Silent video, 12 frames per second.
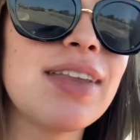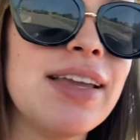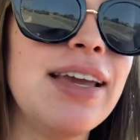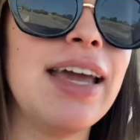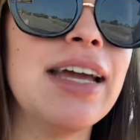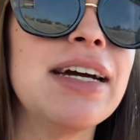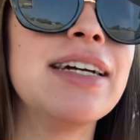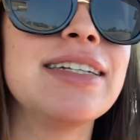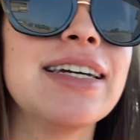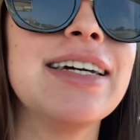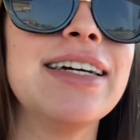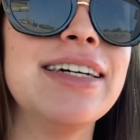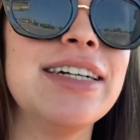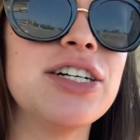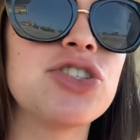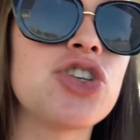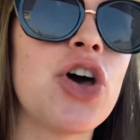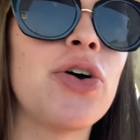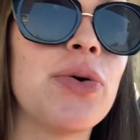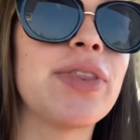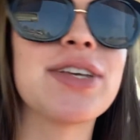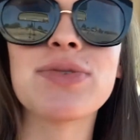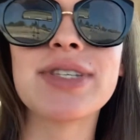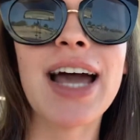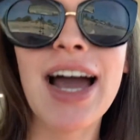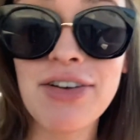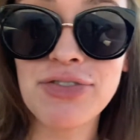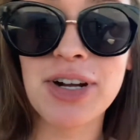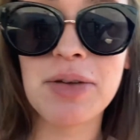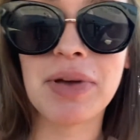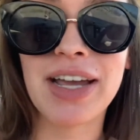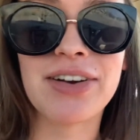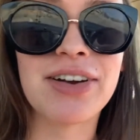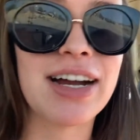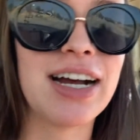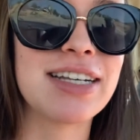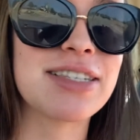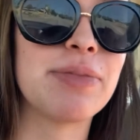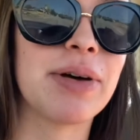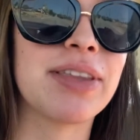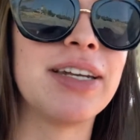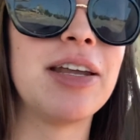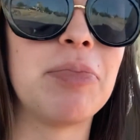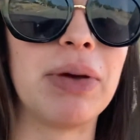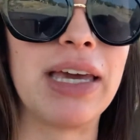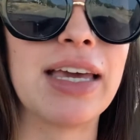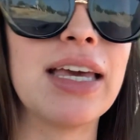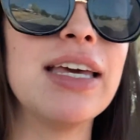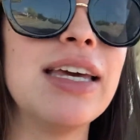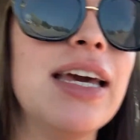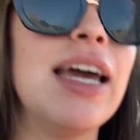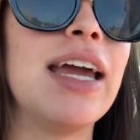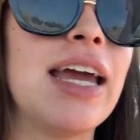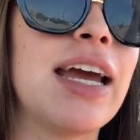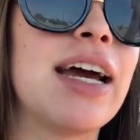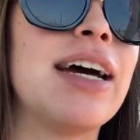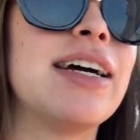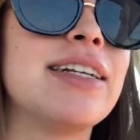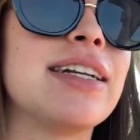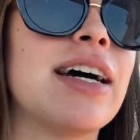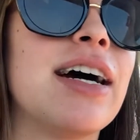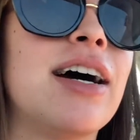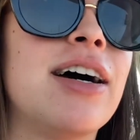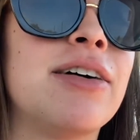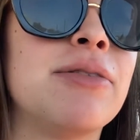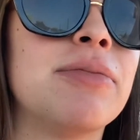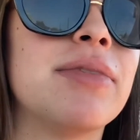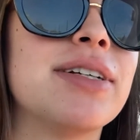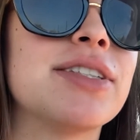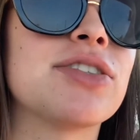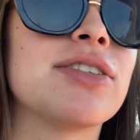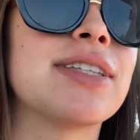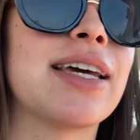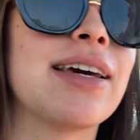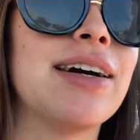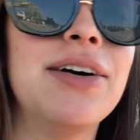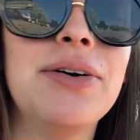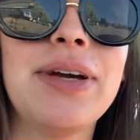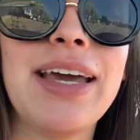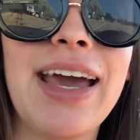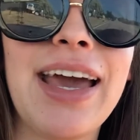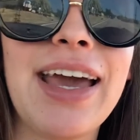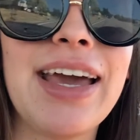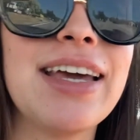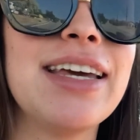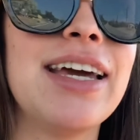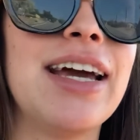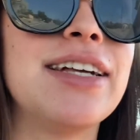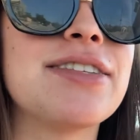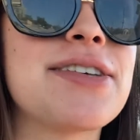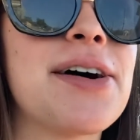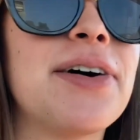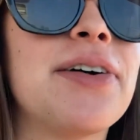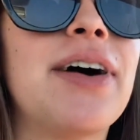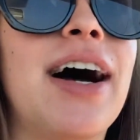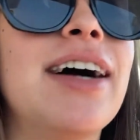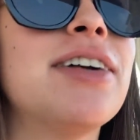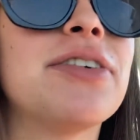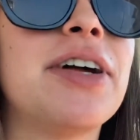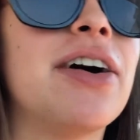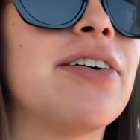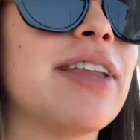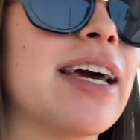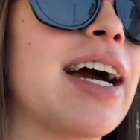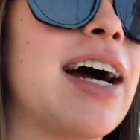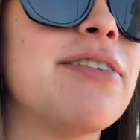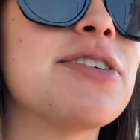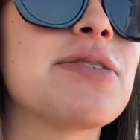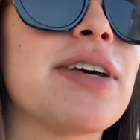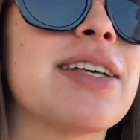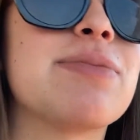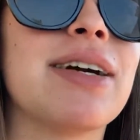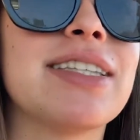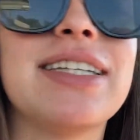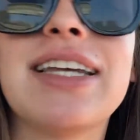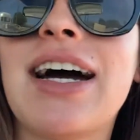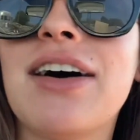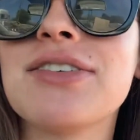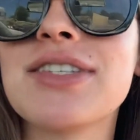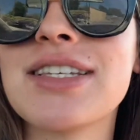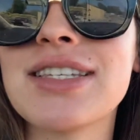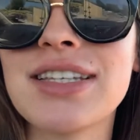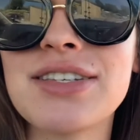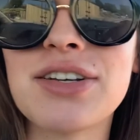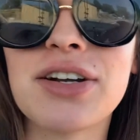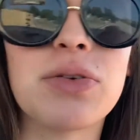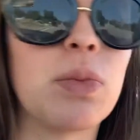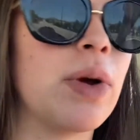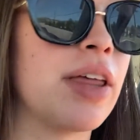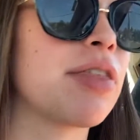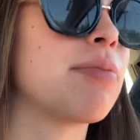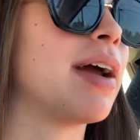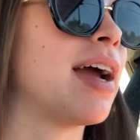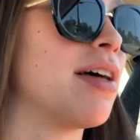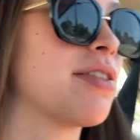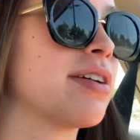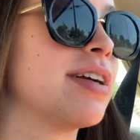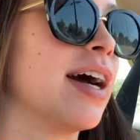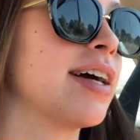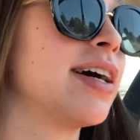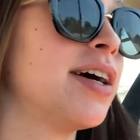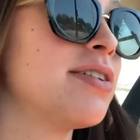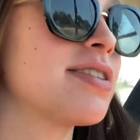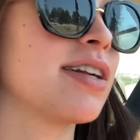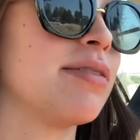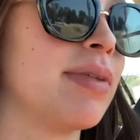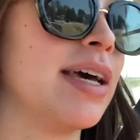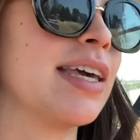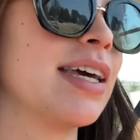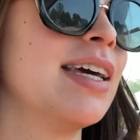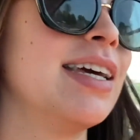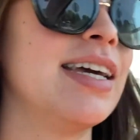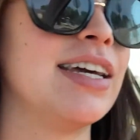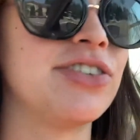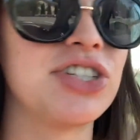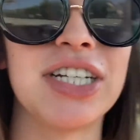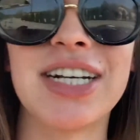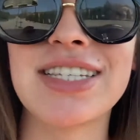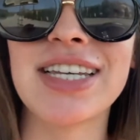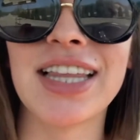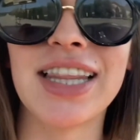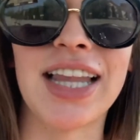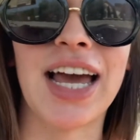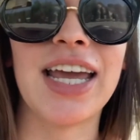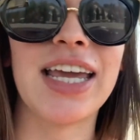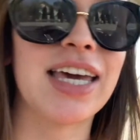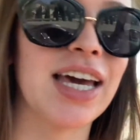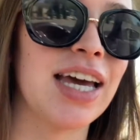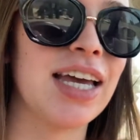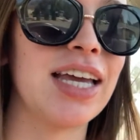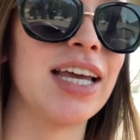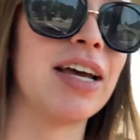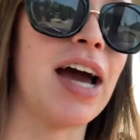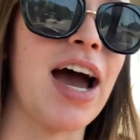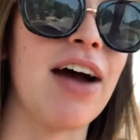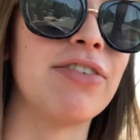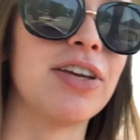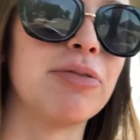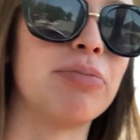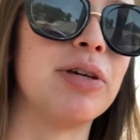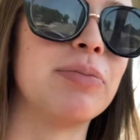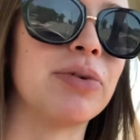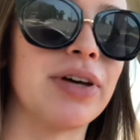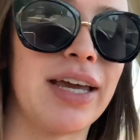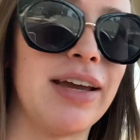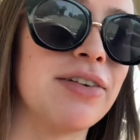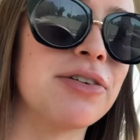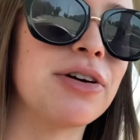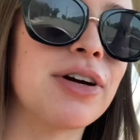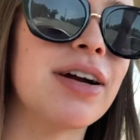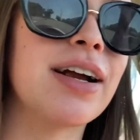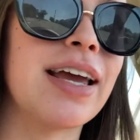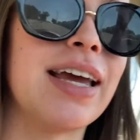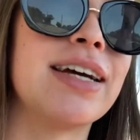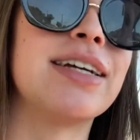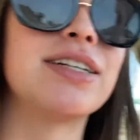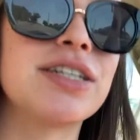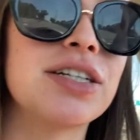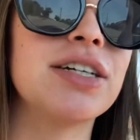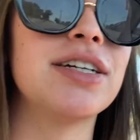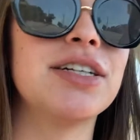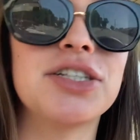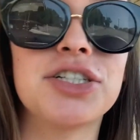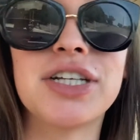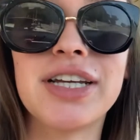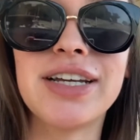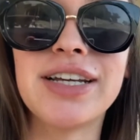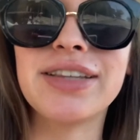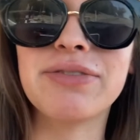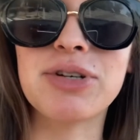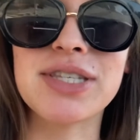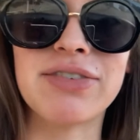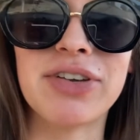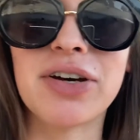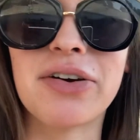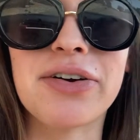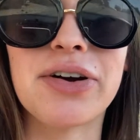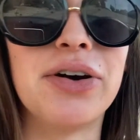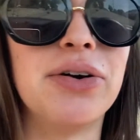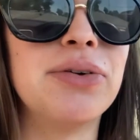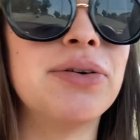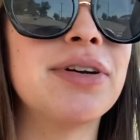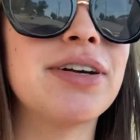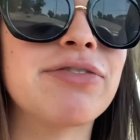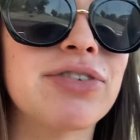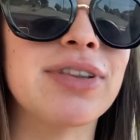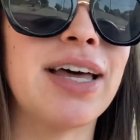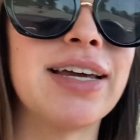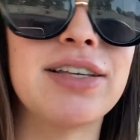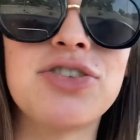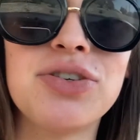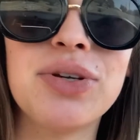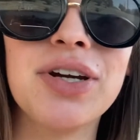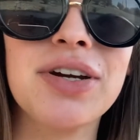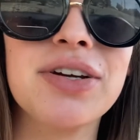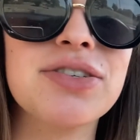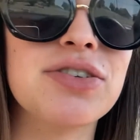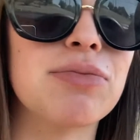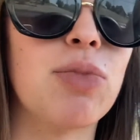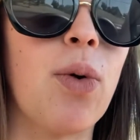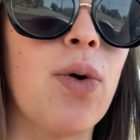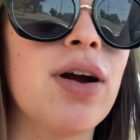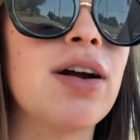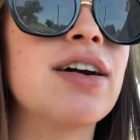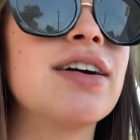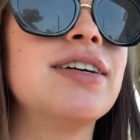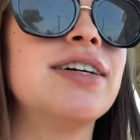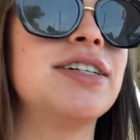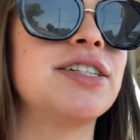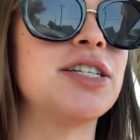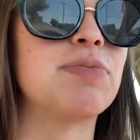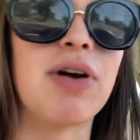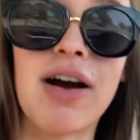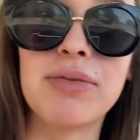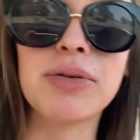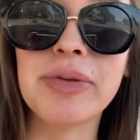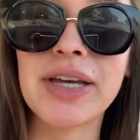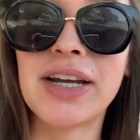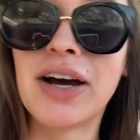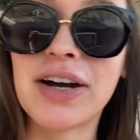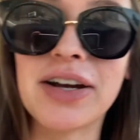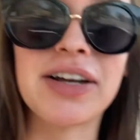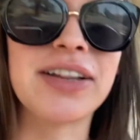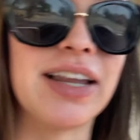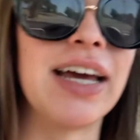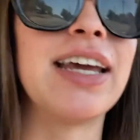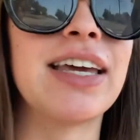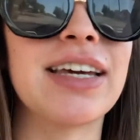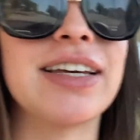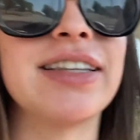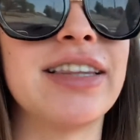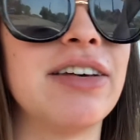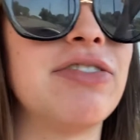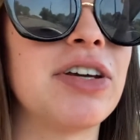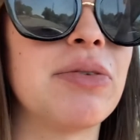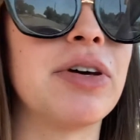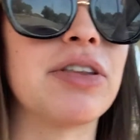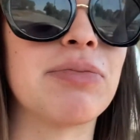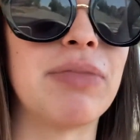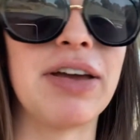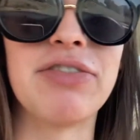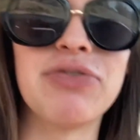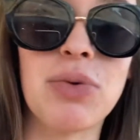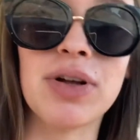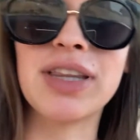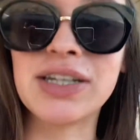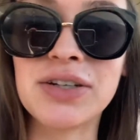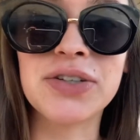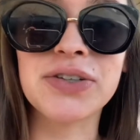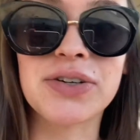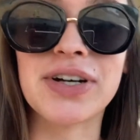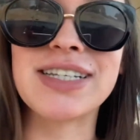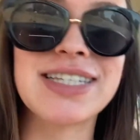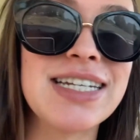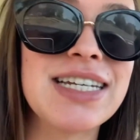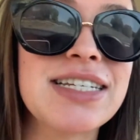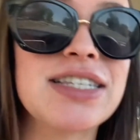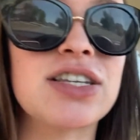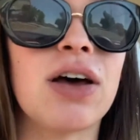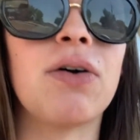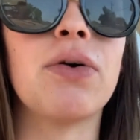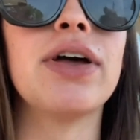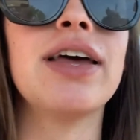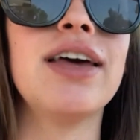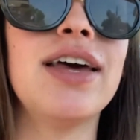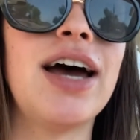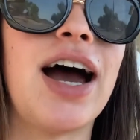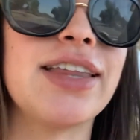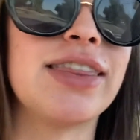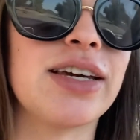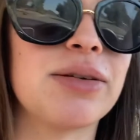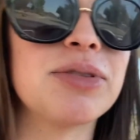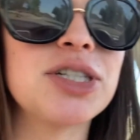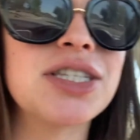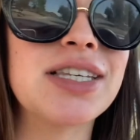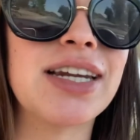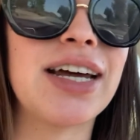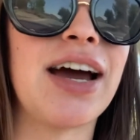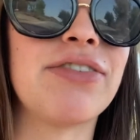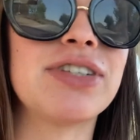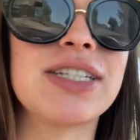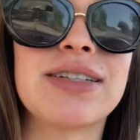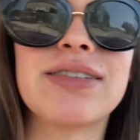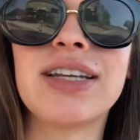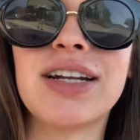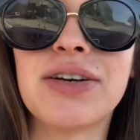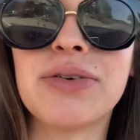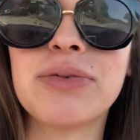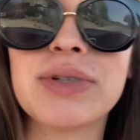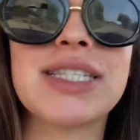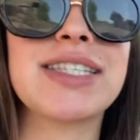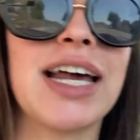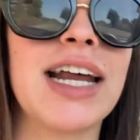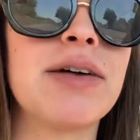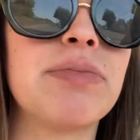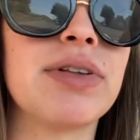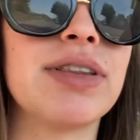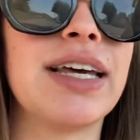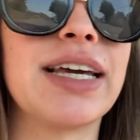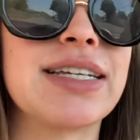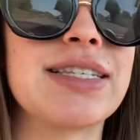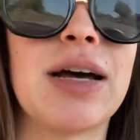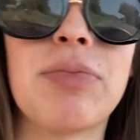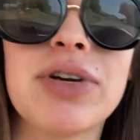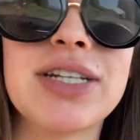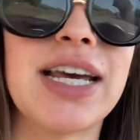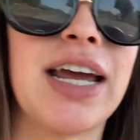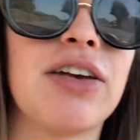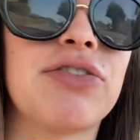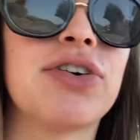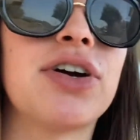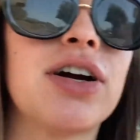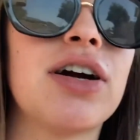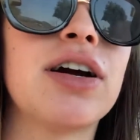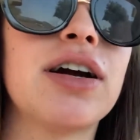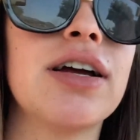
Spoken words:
And so this was after I paid her. I asked about the nipping, and so I was like, okay. And so I don't know, like, I was expecting to house this lizard with my other geckos, and I'm like, if she doesn't like having people handle her, and she was living on her own for like 2 years or more, she's probably not gonna like living with my 4 little crusties. So I think I'm just gonna have to, you know, set up like a separate tank for her.